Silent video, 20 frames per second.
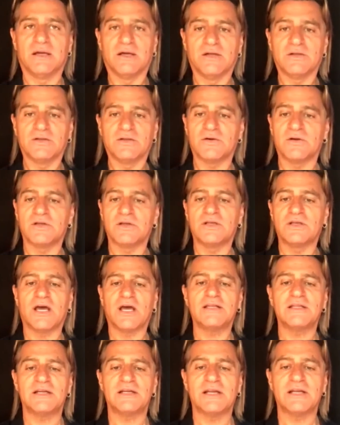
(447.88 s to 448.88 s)
to
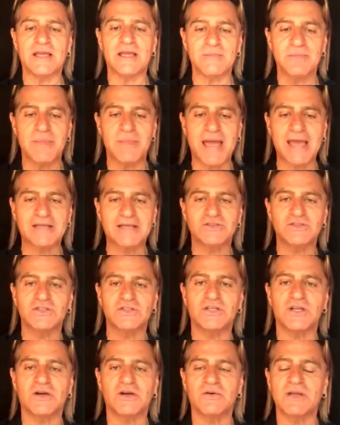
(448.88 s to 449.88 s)
another
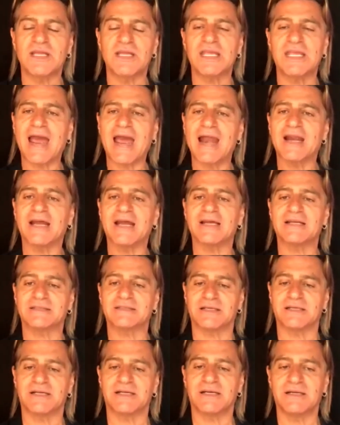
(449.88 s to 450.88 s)
imaginary
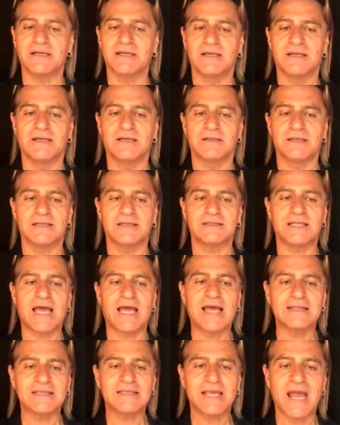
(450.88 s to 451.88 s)
character that
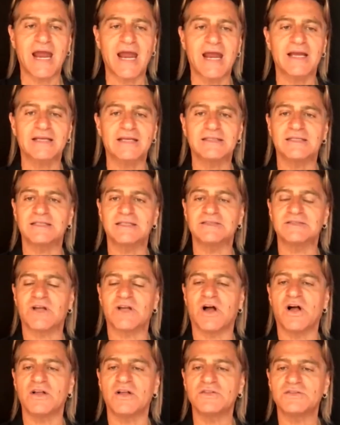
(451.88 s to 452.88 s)
that character is
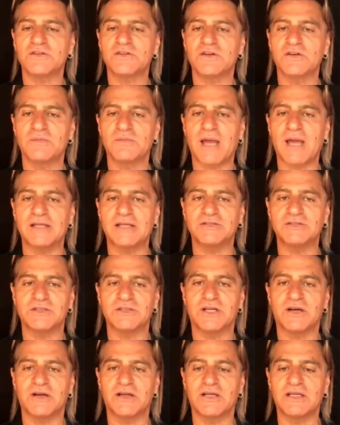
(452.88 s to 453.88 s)
also
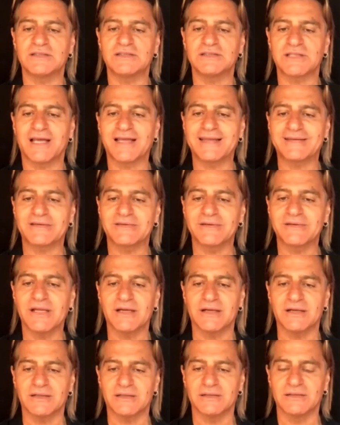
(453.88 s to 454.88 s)
imaginary it's not
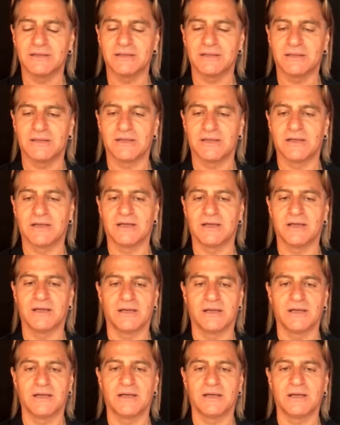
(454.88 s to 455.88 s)
real
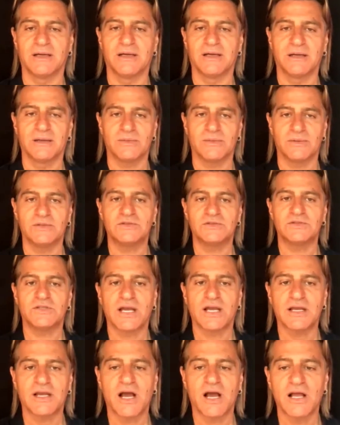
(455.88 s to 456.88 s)
which
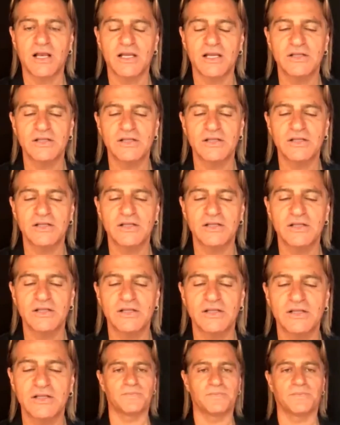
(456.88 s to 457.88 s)
i call it you
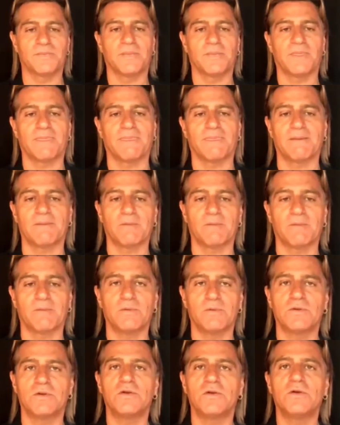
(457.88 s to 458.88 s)

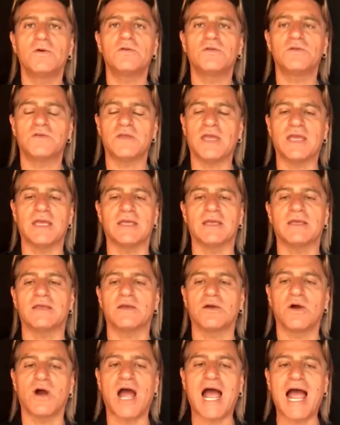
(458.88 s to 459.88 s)
Who you think
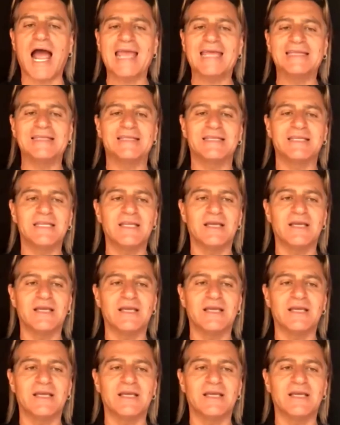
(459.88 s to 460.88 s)
your idea
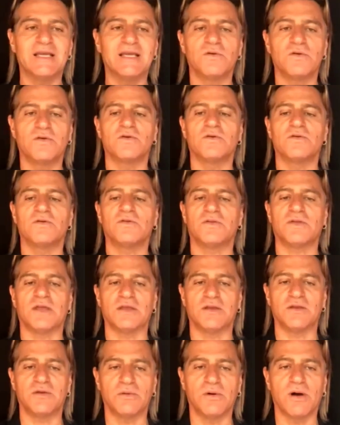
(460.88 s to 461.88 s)
of who you
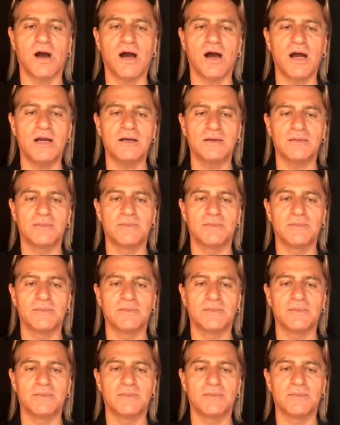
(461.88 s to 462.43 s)
think you are